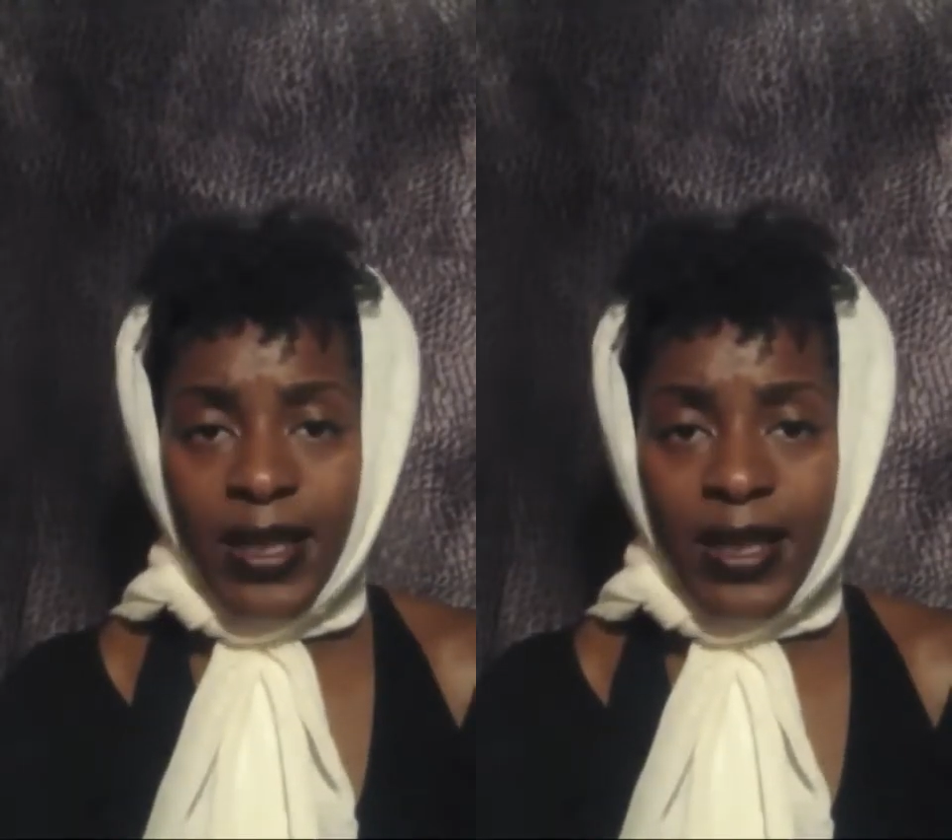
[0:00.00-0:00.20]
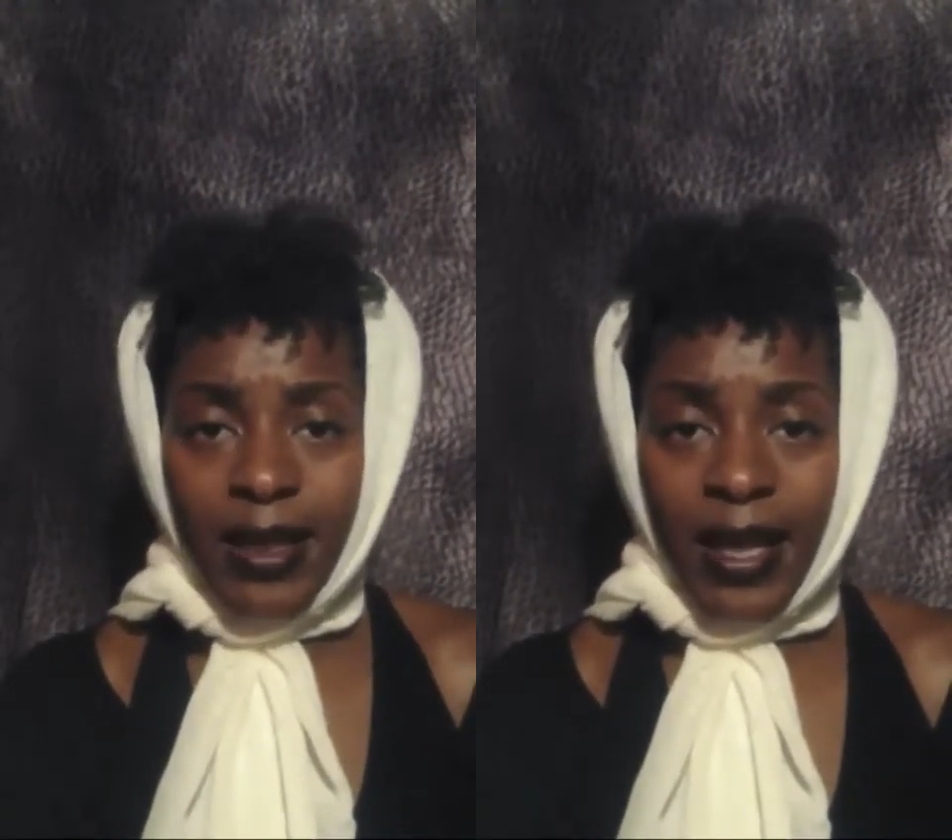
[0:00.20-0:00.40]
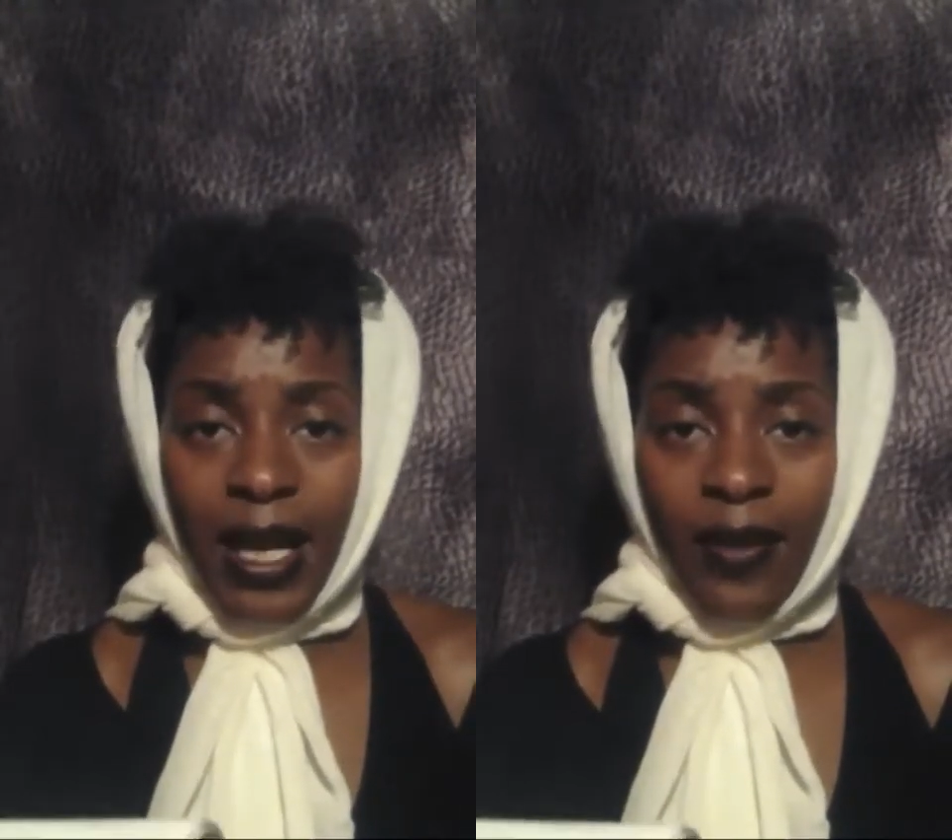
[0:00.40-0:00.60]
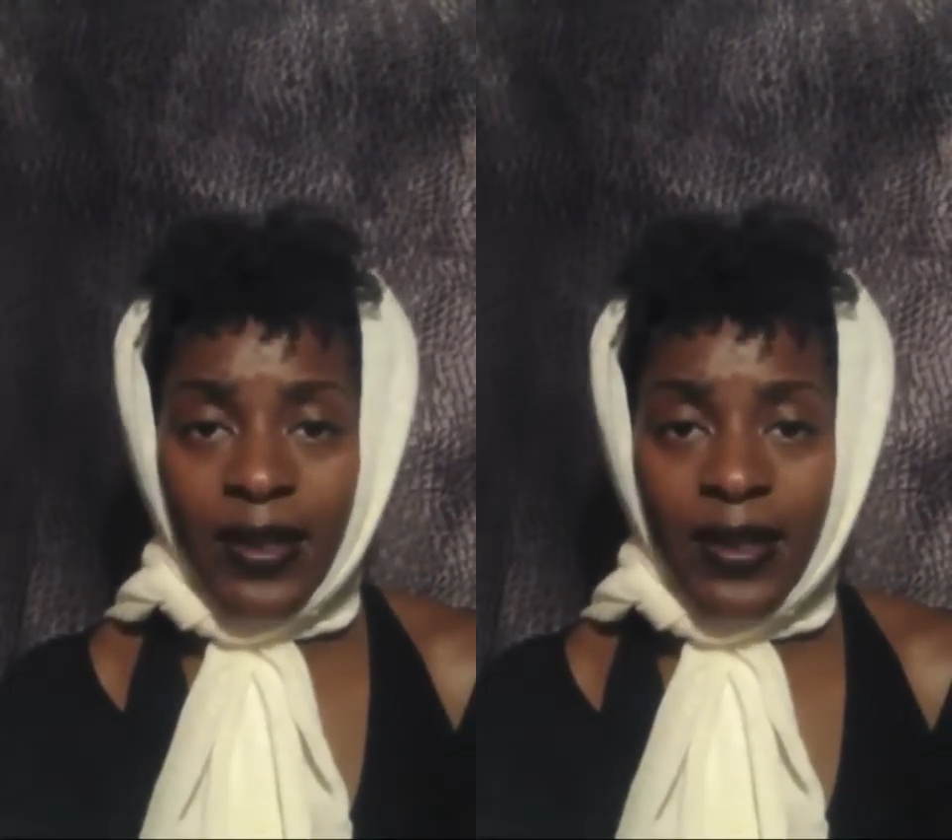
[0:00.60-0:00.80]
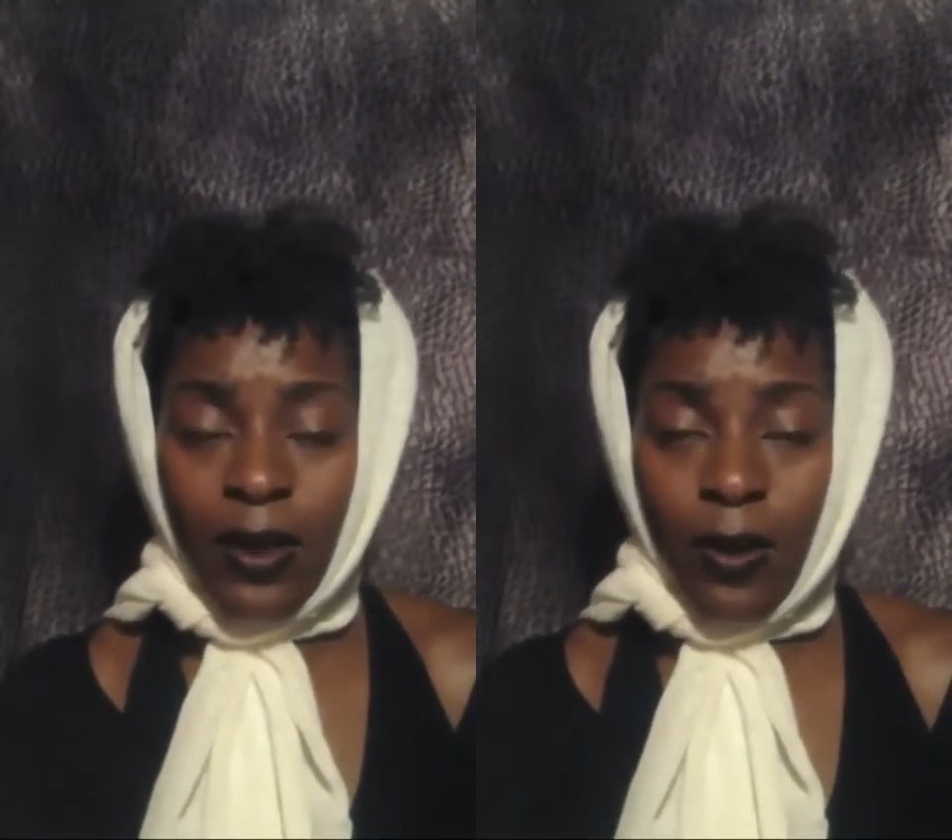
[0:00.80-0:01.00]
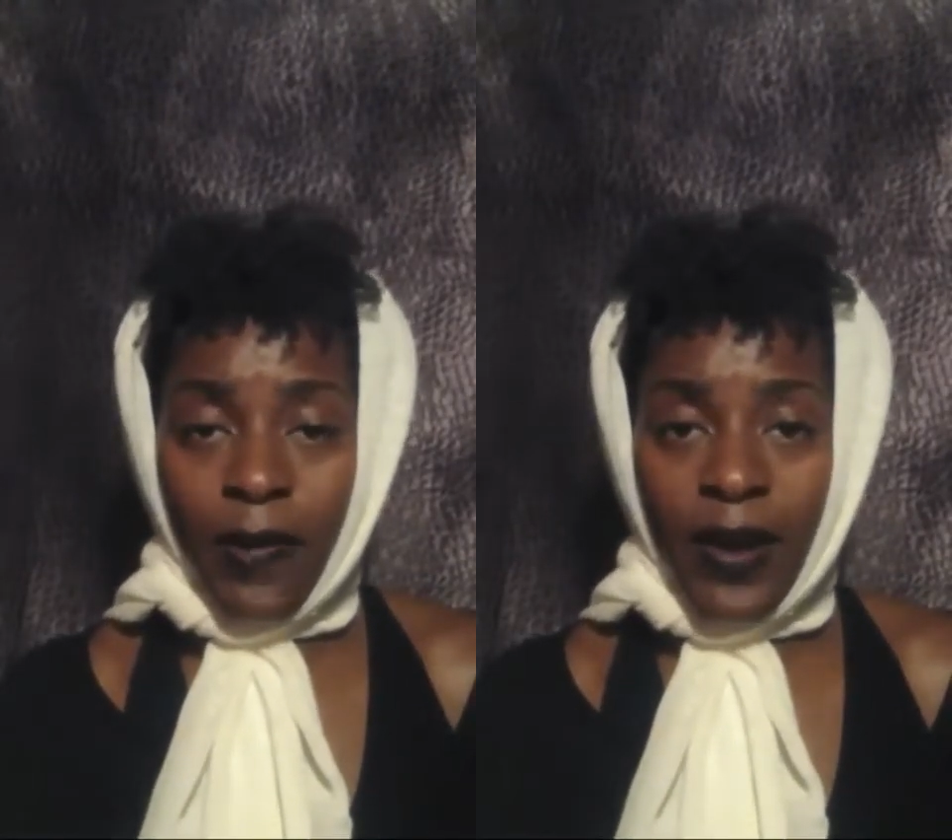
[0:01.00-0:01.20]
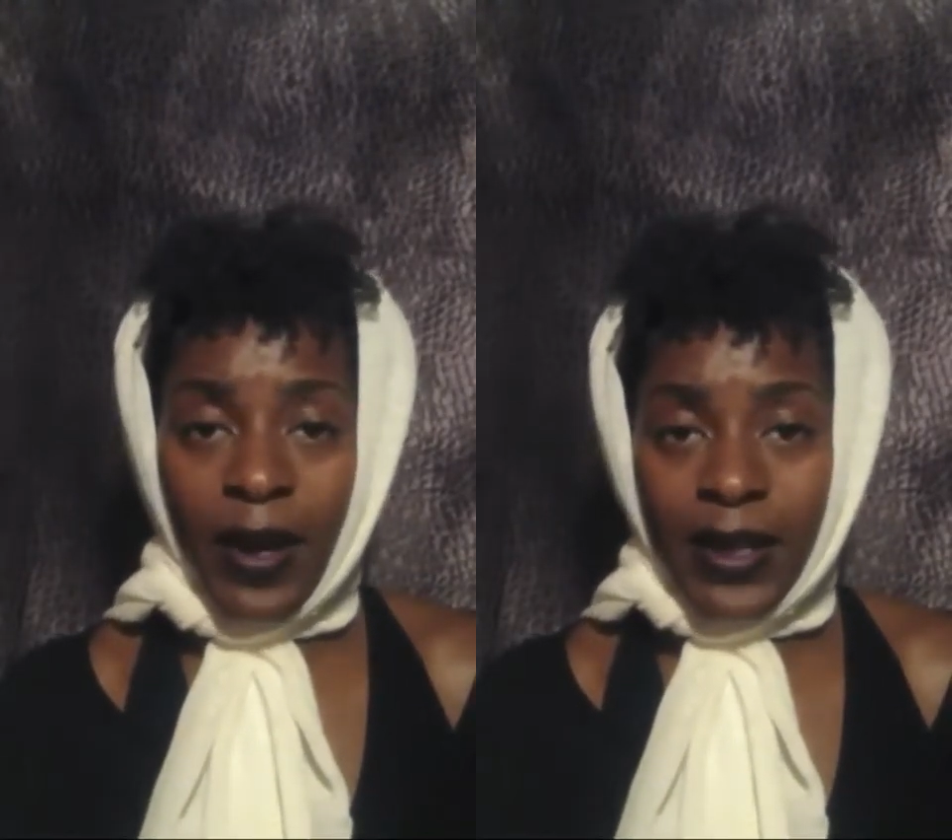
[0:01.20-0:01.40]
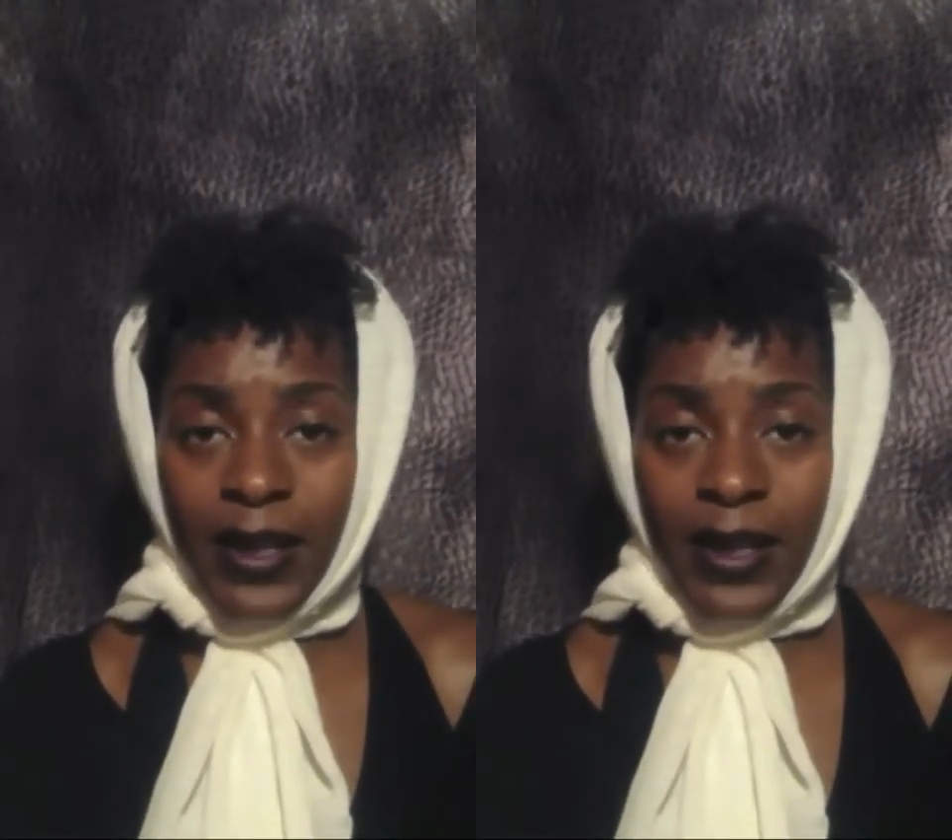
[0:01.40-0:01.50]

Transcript: take care of self first,